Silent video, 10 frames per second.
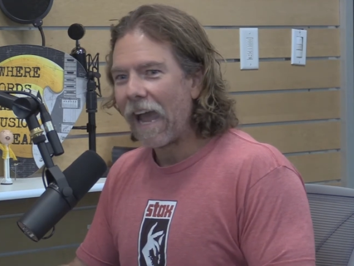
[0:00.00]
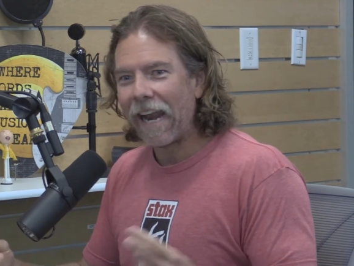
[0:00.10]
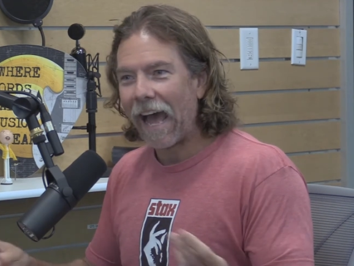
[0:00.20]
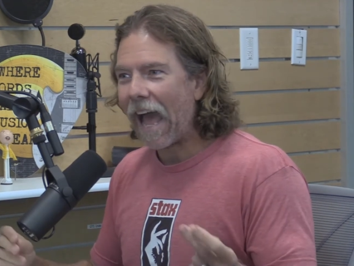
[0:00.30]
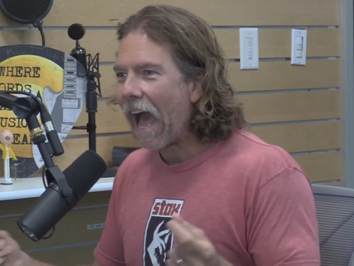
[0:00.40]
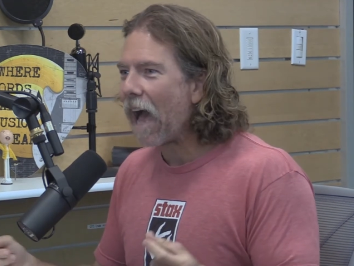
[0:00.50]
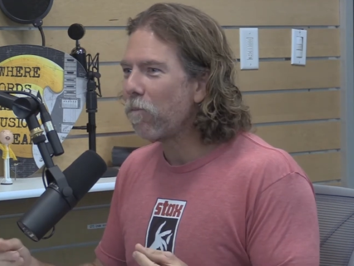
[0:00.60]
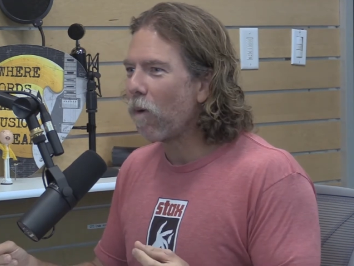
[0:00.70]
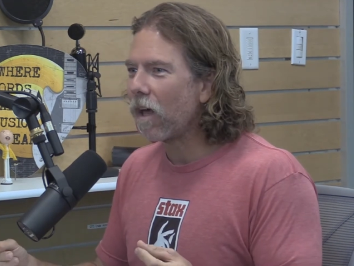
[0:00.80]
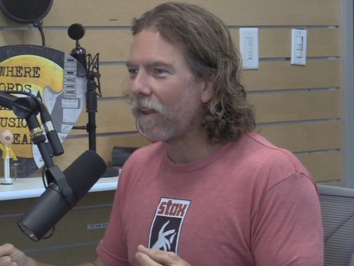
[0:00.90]
And I
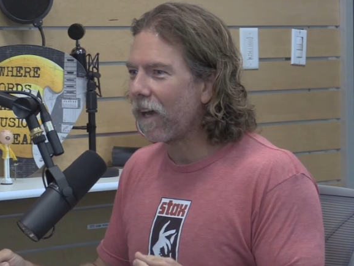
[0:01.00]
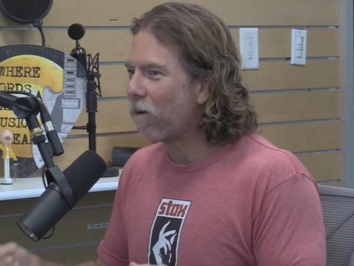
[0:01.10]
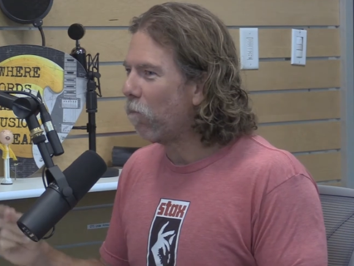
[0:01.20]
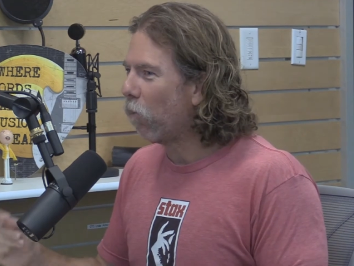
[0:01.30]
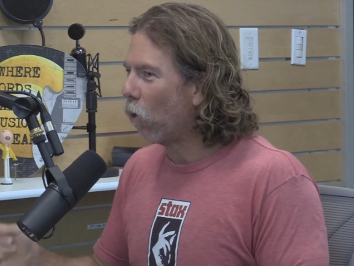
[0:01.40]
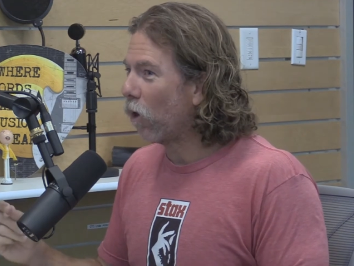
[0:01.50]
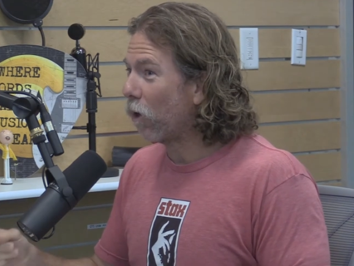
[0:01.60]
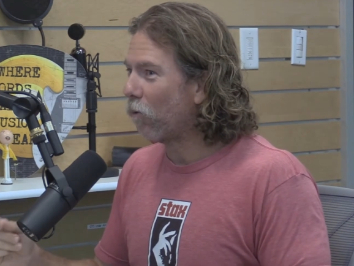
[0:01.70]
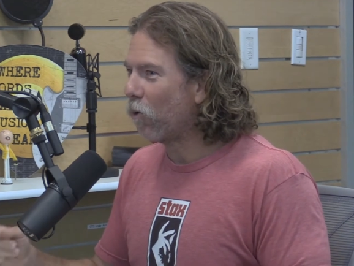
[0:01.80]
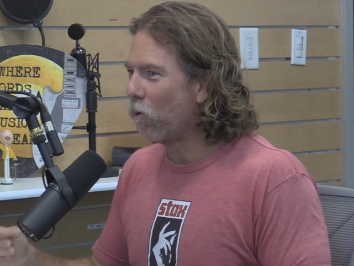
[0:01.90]
had my like
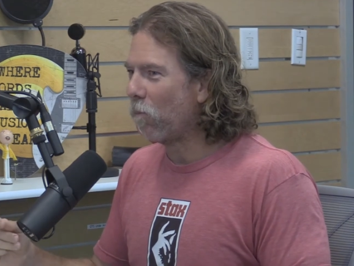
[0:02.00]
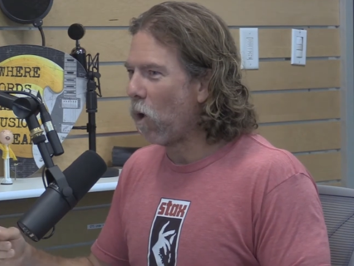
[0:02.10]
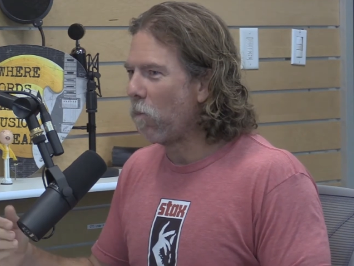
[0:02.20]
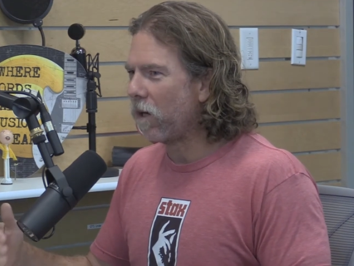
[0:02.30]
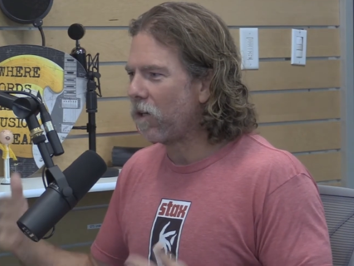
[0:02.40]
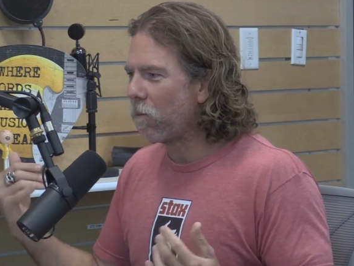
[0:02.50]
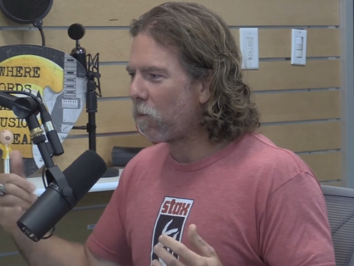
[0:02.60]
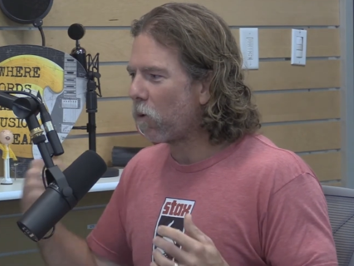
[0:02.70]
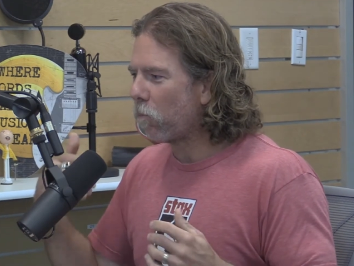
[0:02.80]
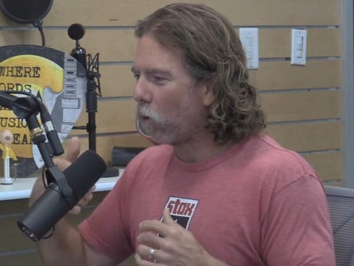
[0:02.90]
boiler room moment. You
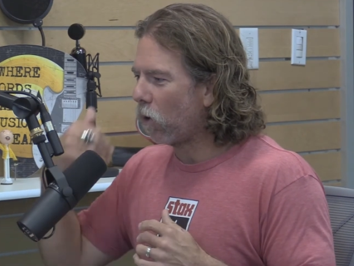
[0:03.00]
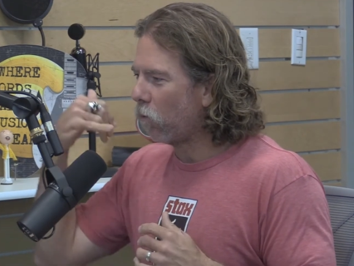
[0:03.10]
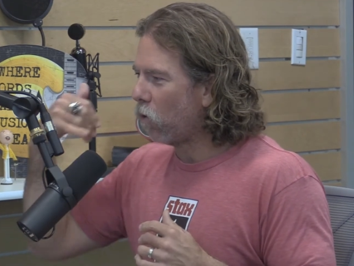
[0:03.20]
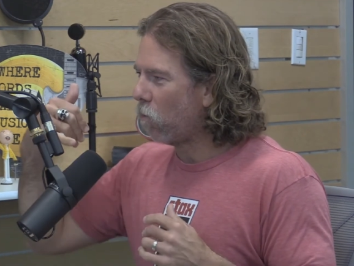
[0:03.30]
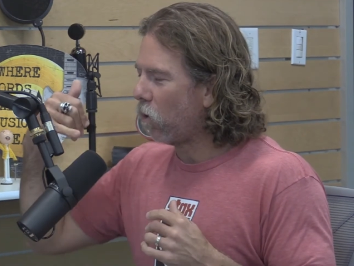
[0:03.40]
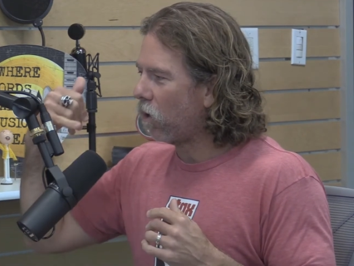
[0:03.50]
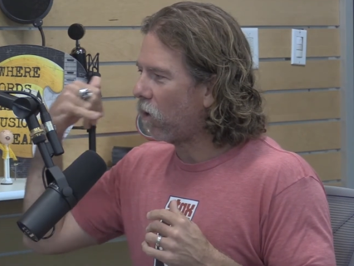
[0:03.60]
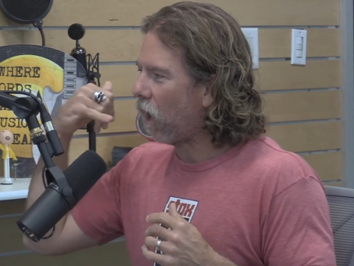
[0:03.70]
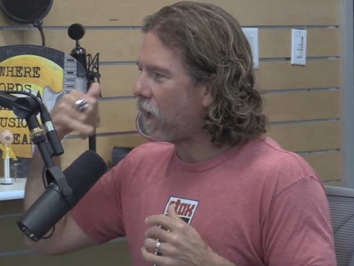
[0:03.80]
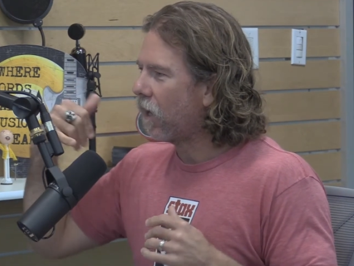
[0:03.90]
remember boiler room where
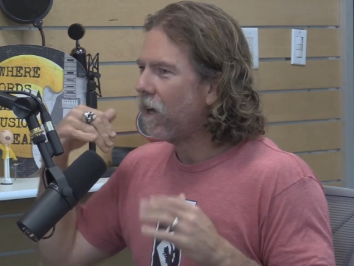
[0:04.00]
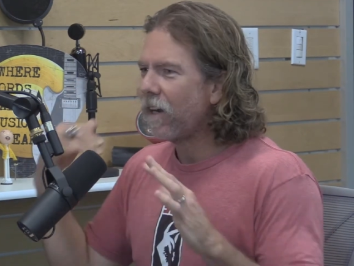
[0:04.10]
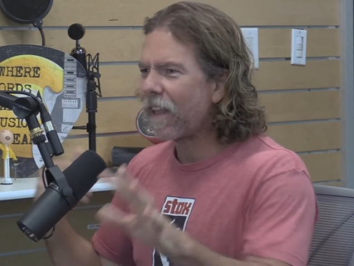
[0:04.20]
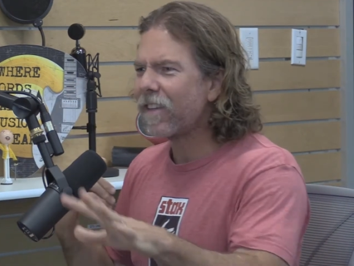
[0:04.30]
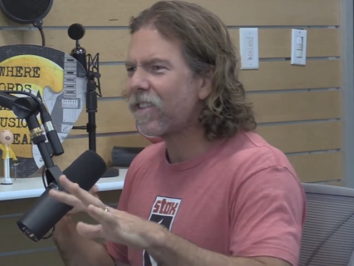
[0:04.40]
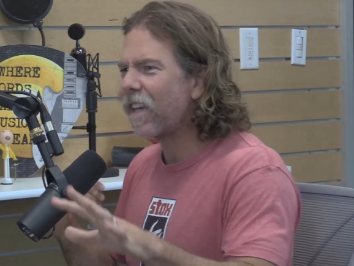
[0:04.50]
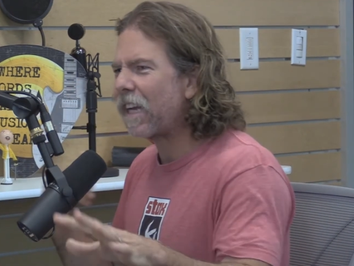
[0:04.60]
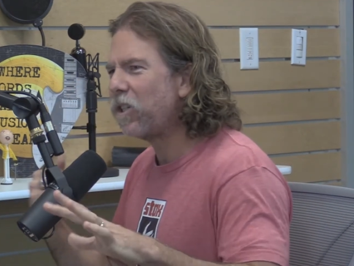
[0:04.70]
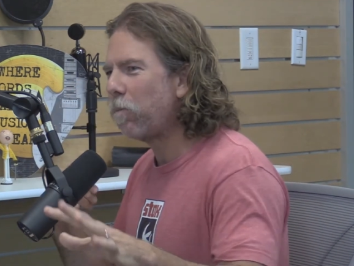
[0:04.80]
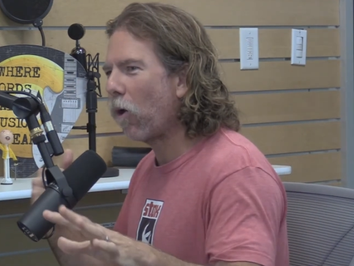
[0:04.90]
they're like, not the
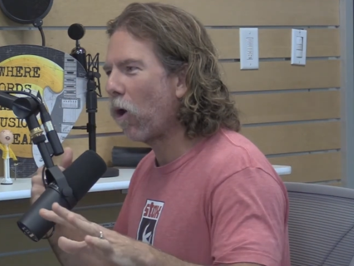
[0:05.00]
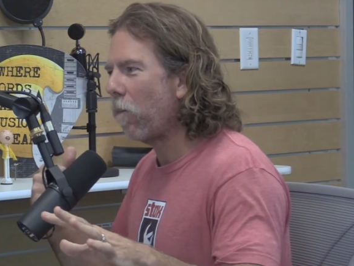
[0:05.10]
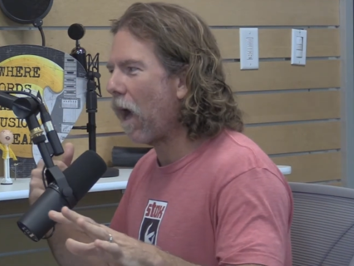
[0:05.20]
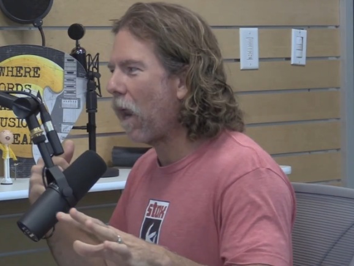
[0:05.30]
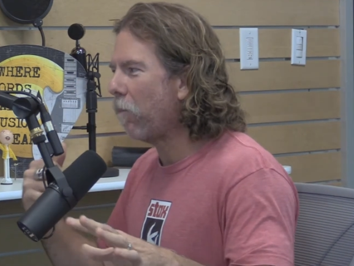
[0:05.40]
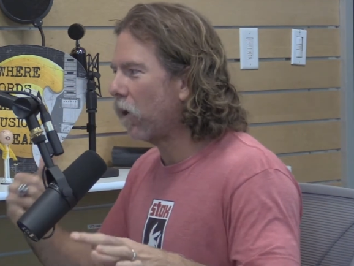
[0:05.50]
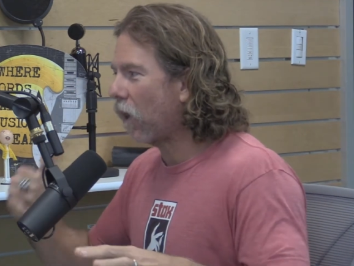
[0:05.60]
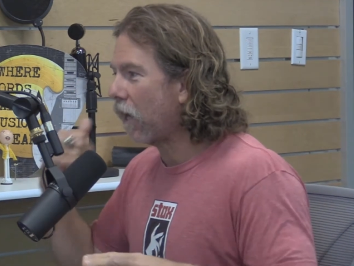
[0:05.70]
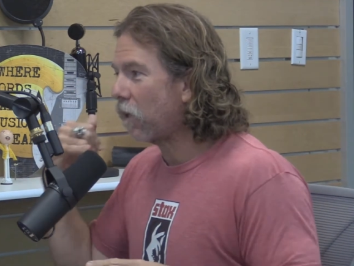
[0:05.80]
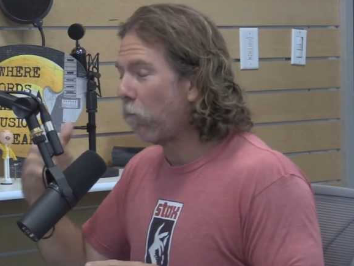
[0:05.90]
sketchy part about it, but
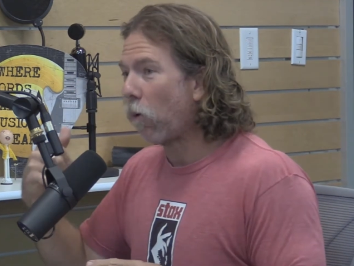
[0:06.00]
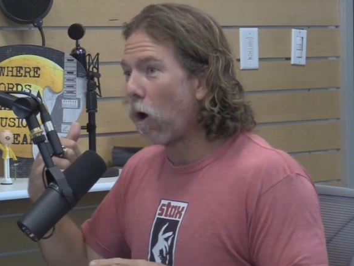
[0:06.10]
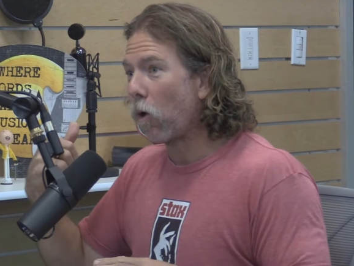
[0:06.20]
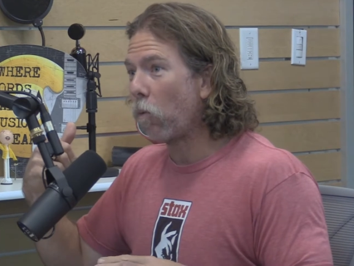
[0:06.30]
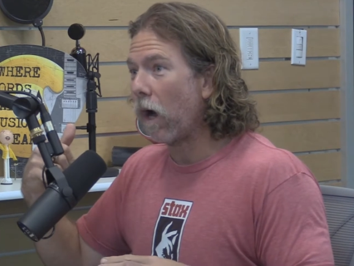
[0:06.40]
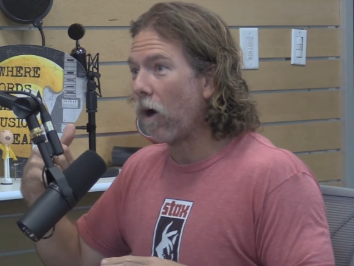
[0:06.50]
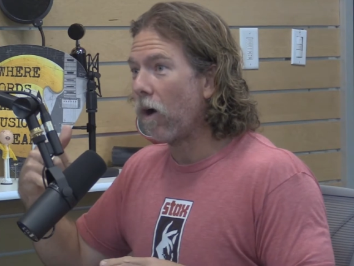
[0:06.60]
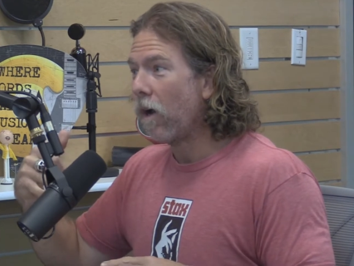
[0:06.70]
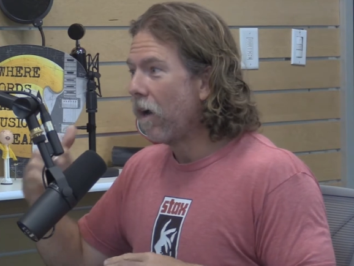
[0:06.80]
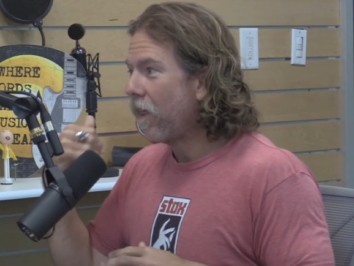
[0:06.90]
like the part
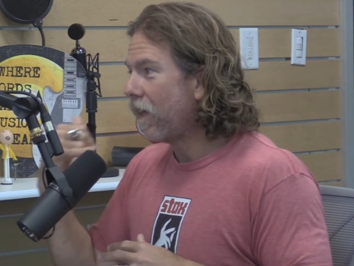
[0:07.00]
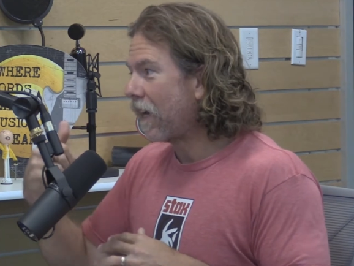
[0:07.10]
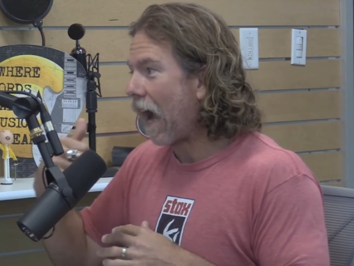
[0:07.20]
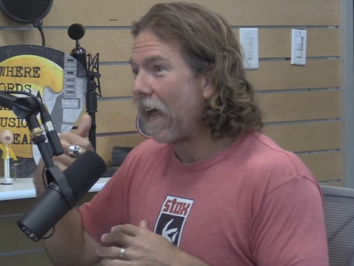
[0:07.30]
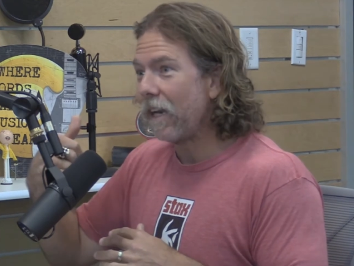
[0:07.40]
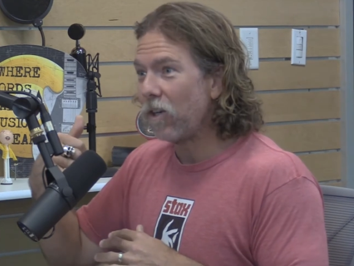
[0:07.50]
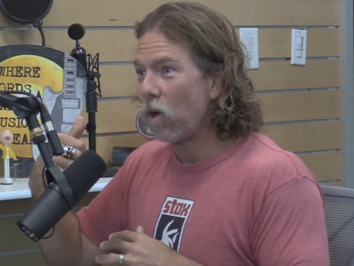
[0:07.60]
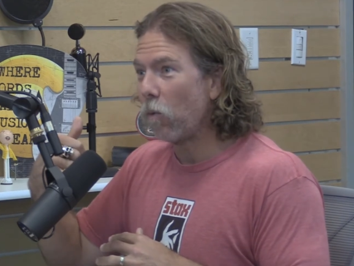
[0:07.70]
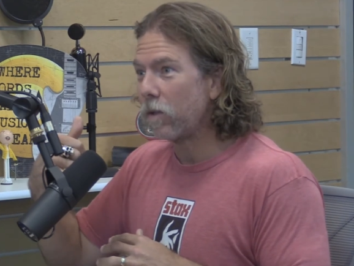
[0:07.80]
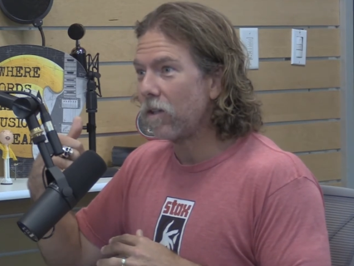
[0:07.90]
where the guy didn't
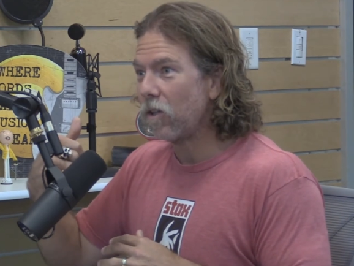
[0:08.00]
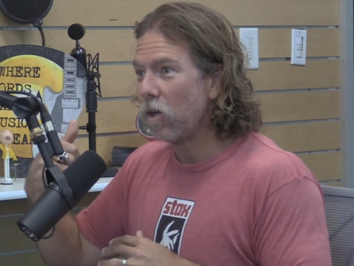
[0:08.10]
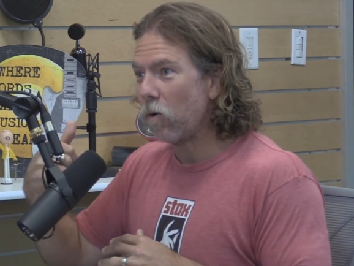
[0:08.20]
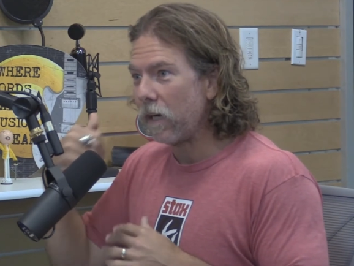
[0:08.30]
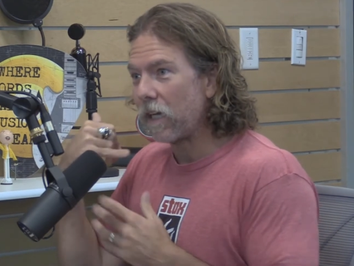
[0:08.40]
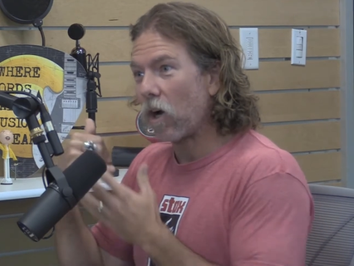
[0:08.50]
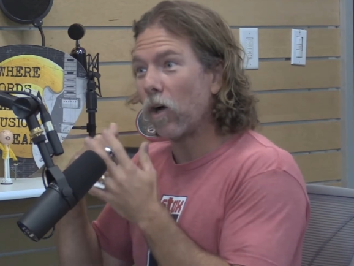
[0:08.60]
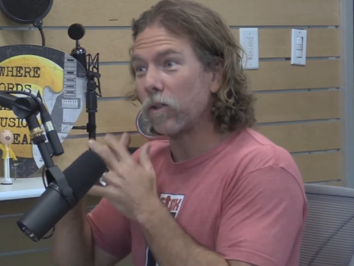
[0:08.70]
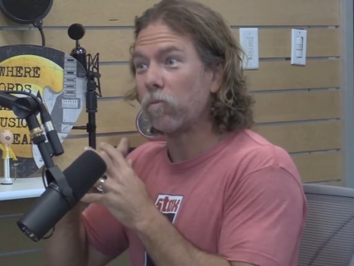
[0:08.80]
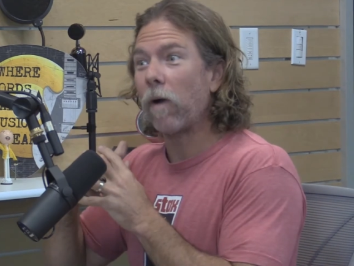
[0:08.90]
know what to do and he
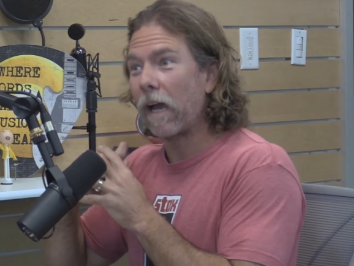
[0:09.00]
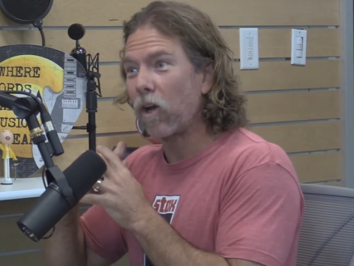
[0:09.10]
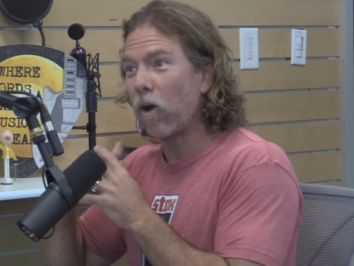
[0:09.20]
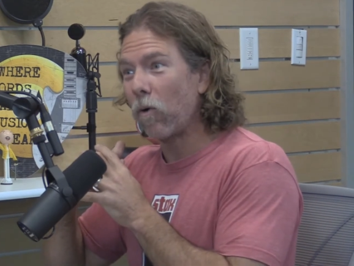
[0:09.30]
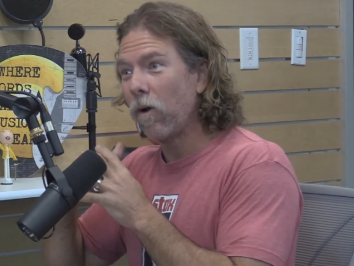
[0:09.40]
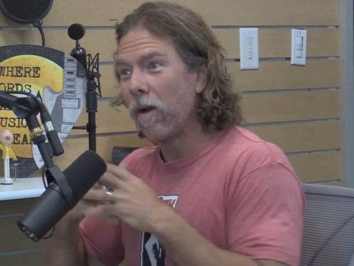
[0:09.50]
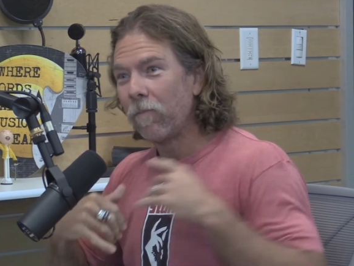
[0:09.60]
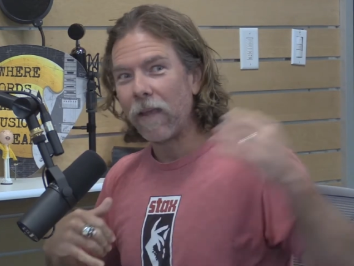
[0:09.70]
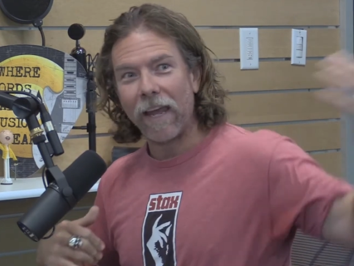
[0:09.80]
calls Recco. Right.